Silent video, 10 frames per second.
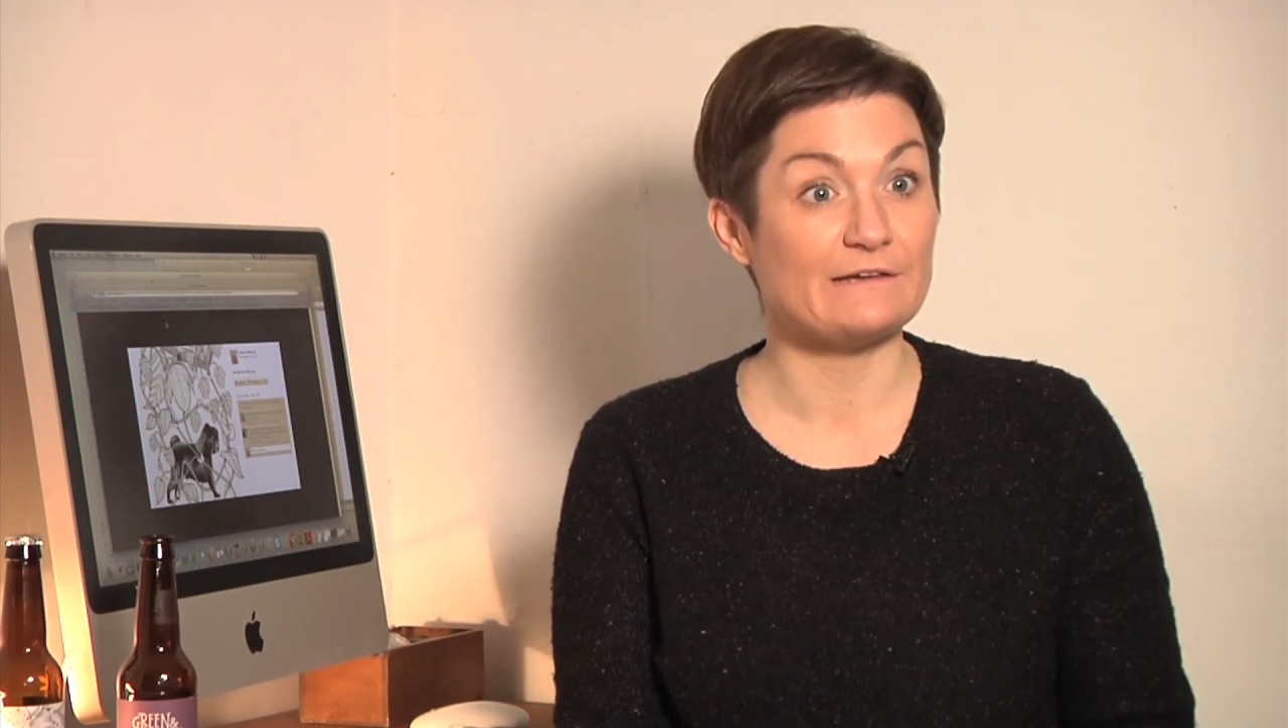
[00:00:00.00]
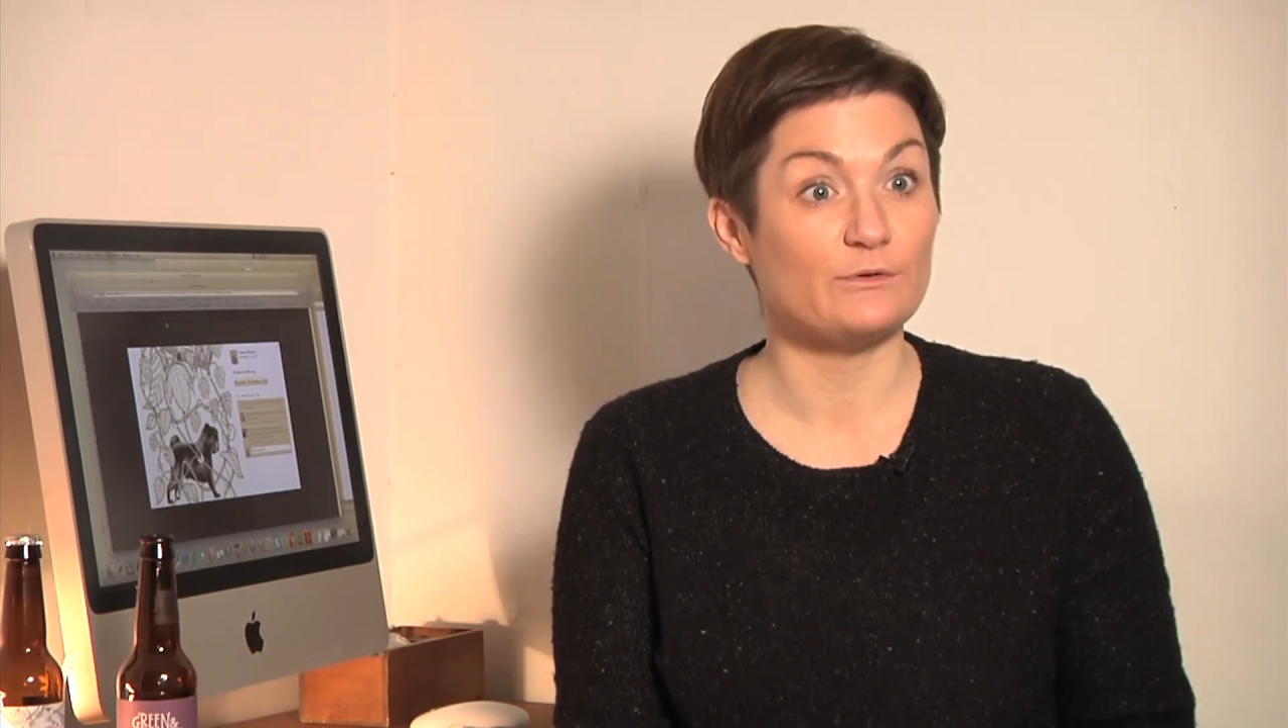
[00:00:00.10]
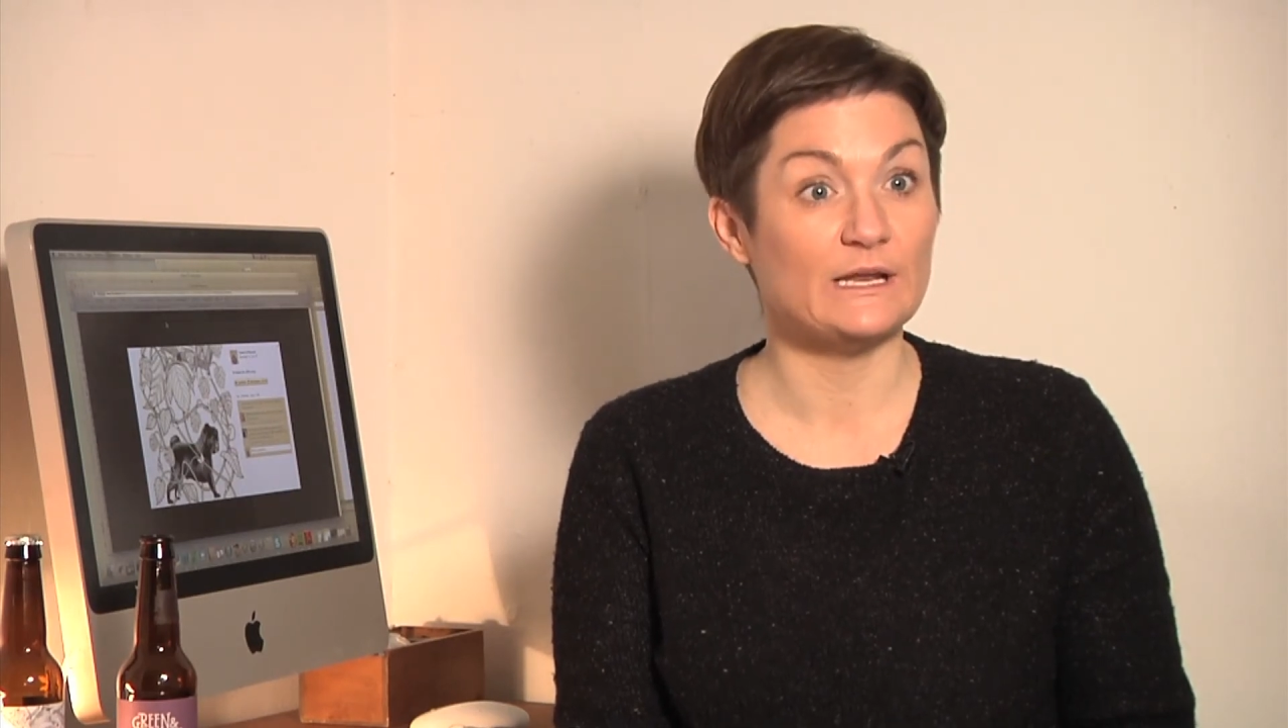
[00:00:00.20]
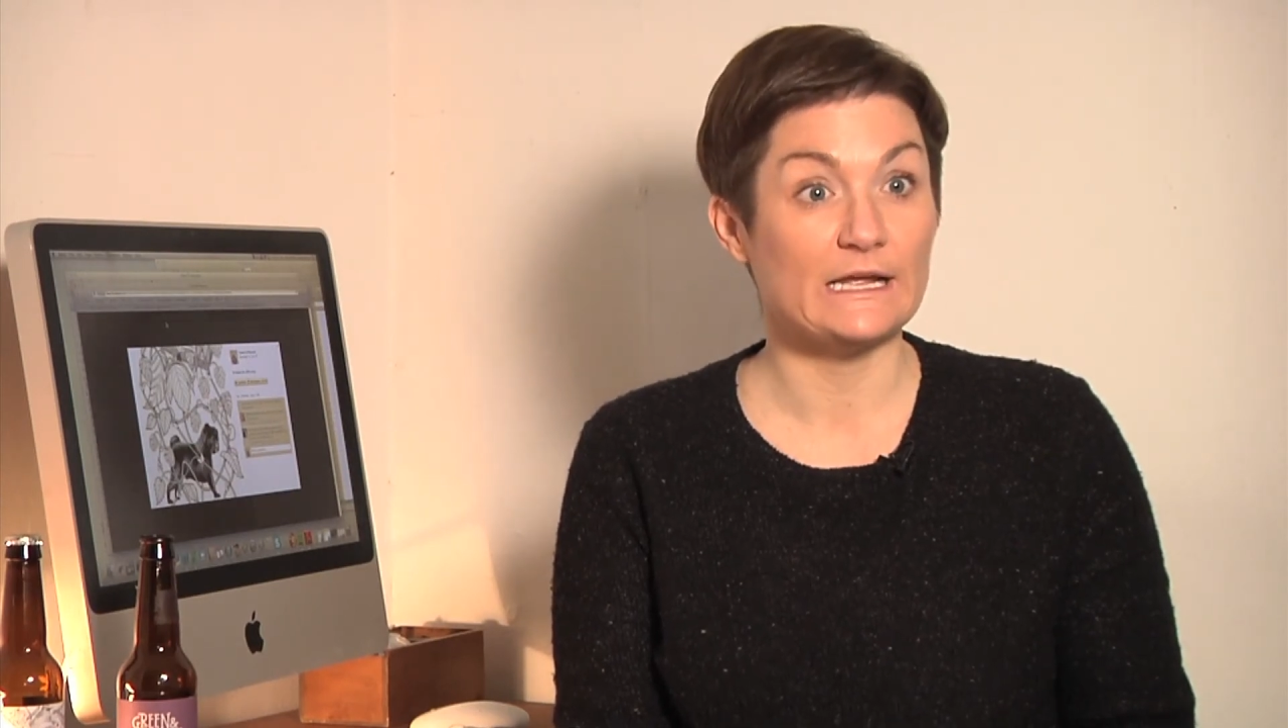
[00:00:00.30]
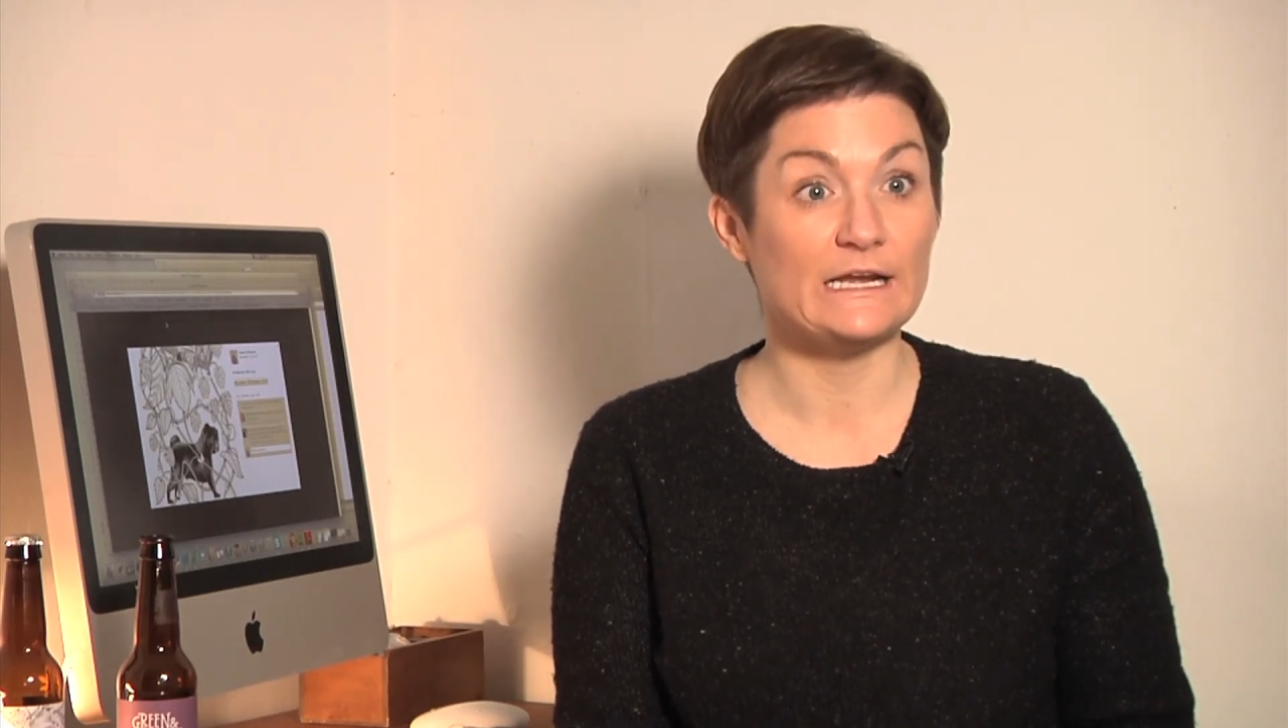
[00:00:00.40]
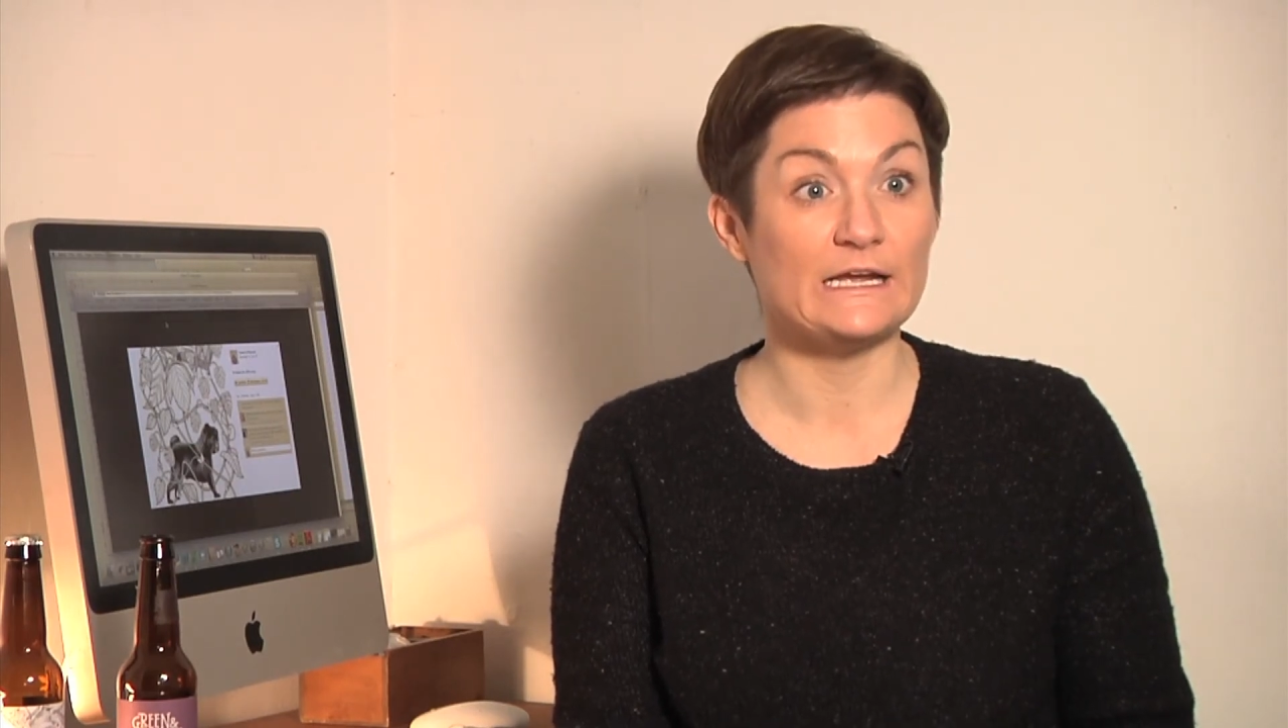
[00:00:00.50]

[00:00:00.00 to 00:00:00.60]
have a really clear